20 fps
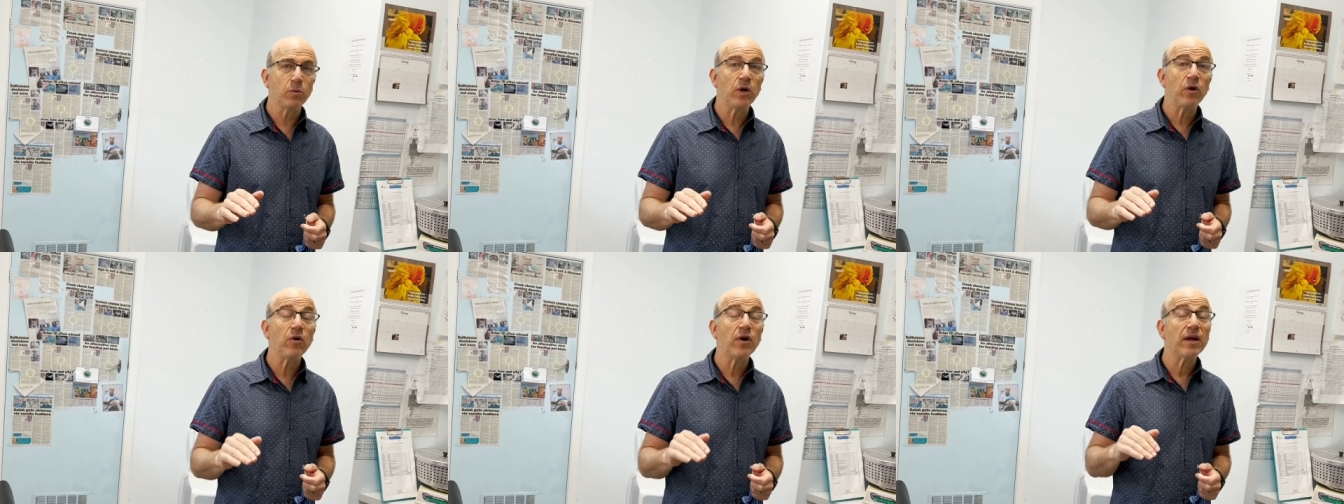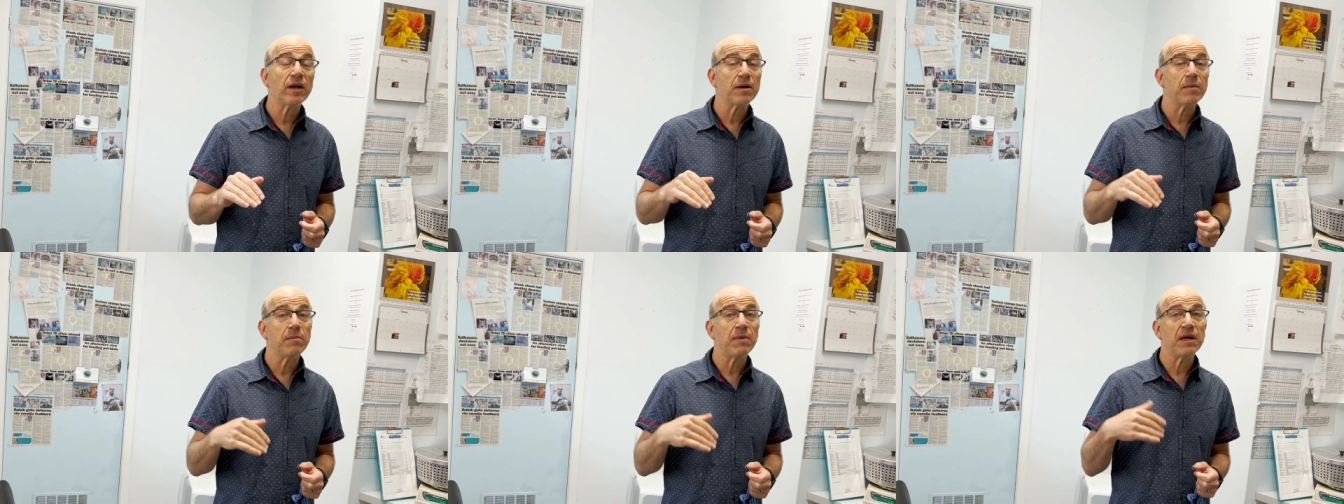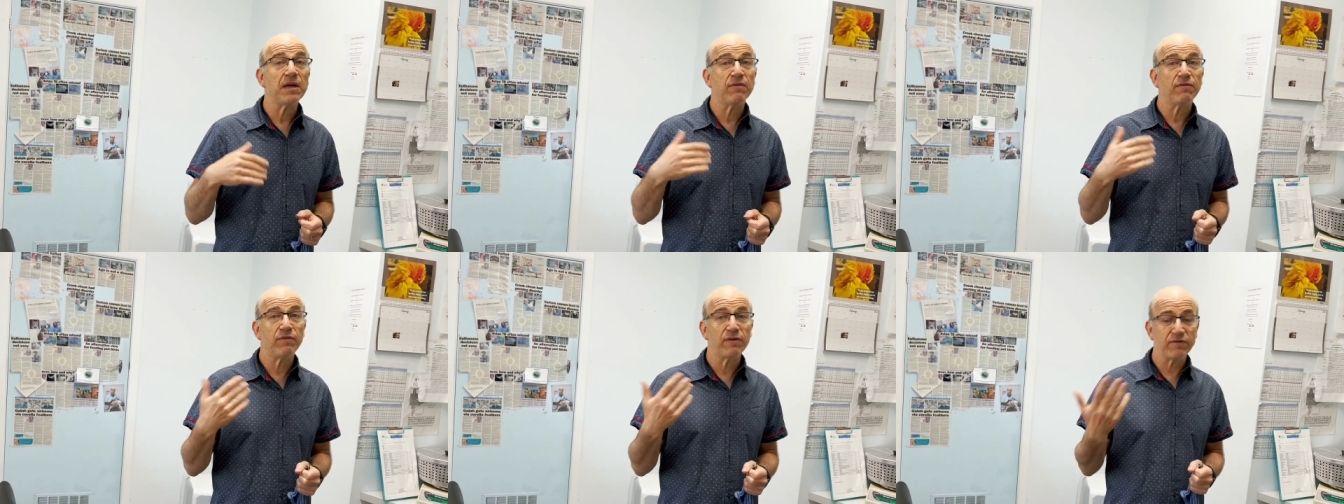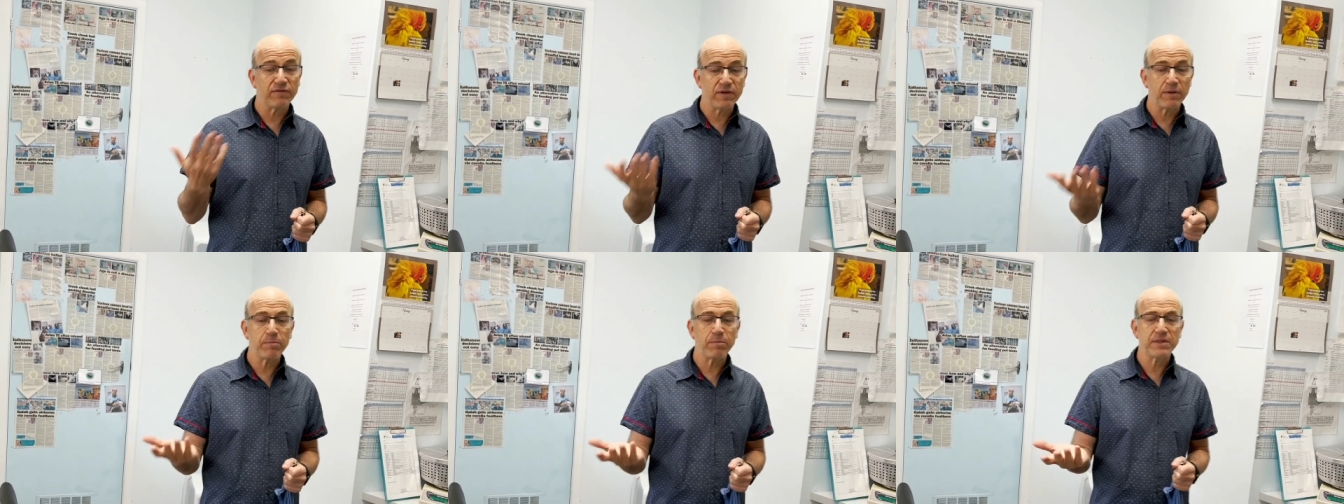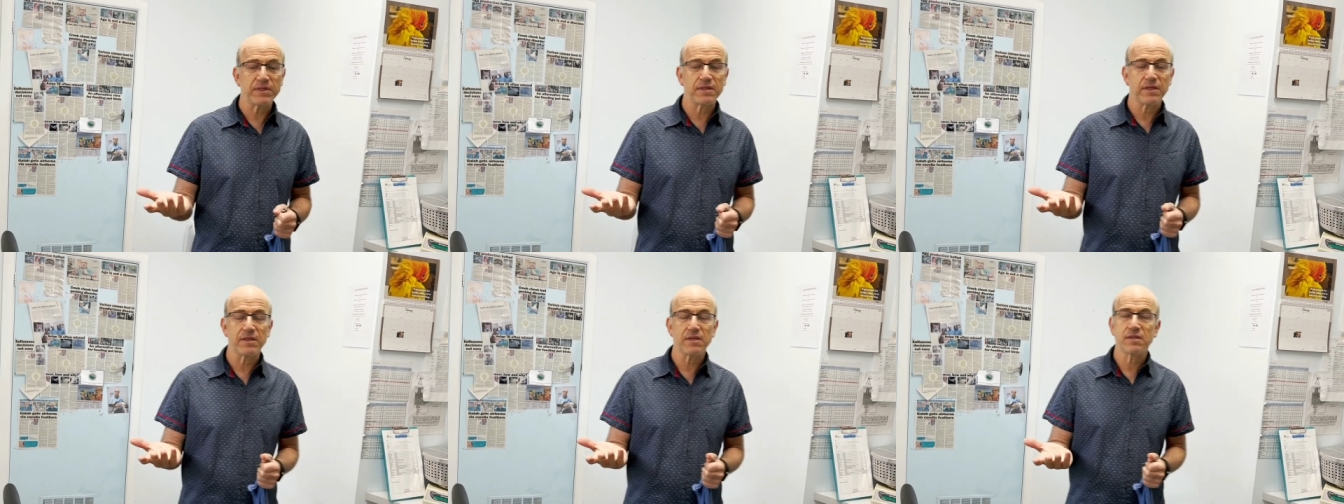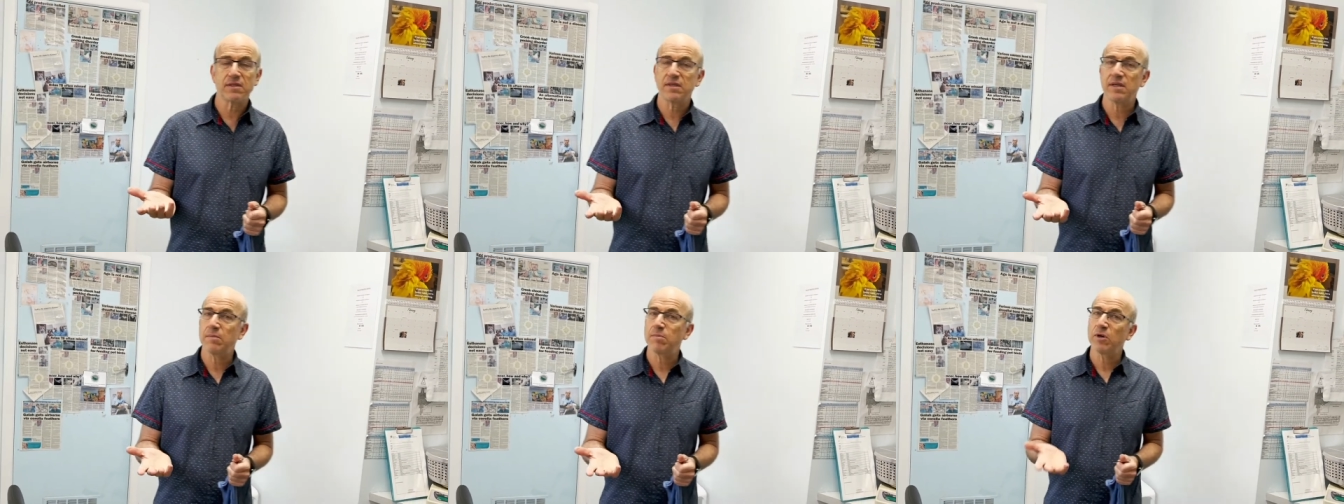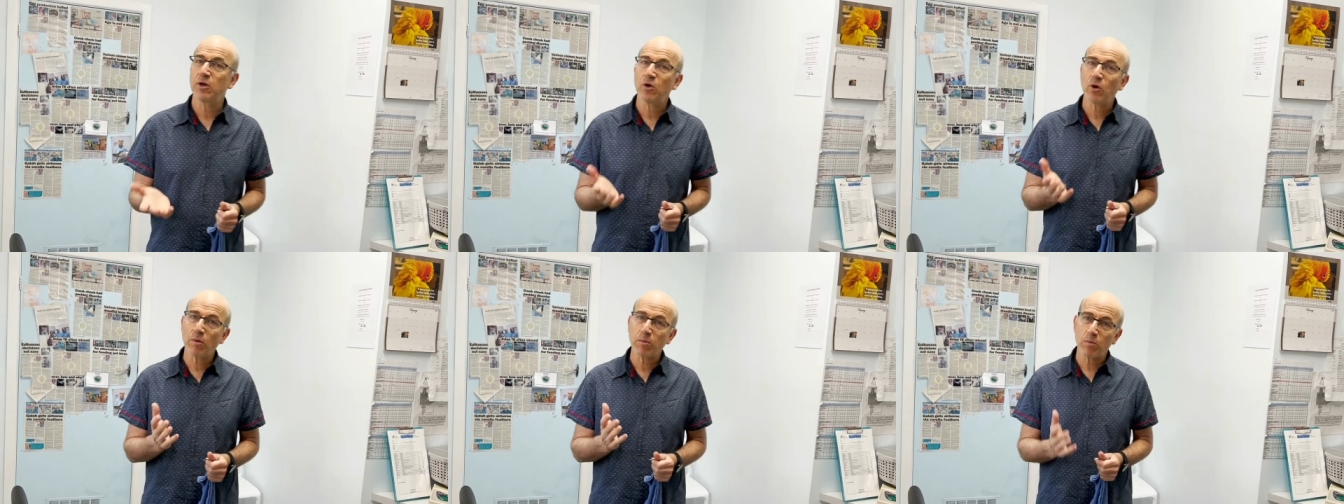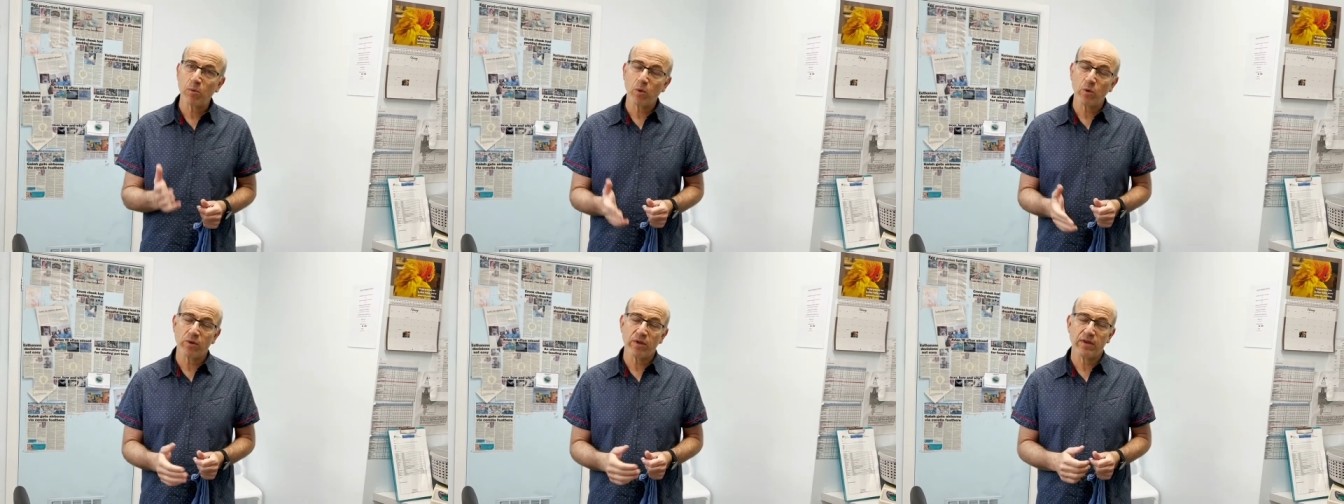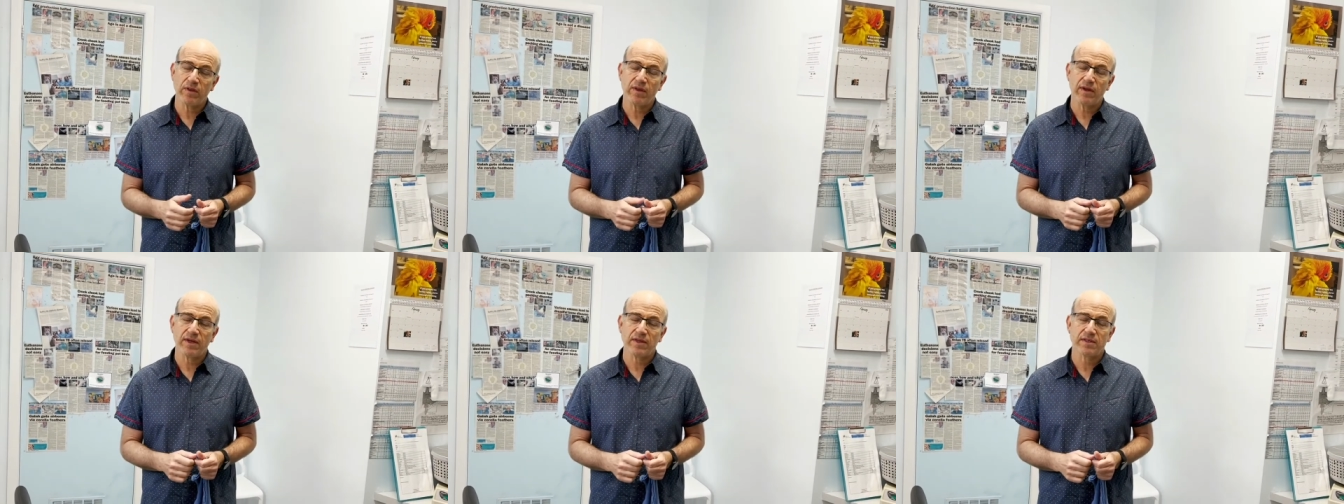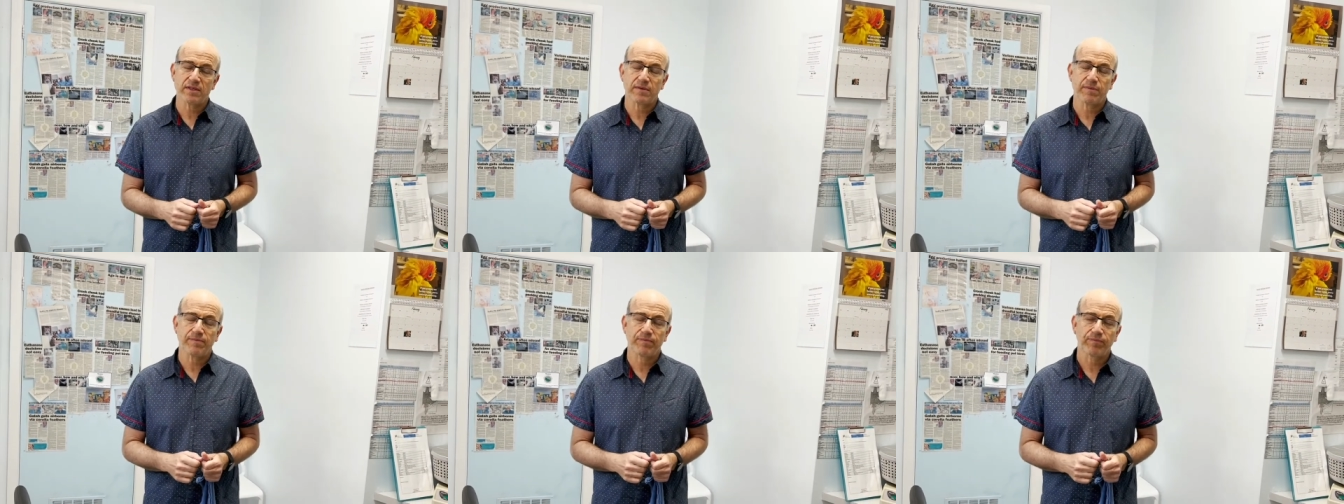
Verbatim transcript: We recommend fifty percent seed, but not more than that.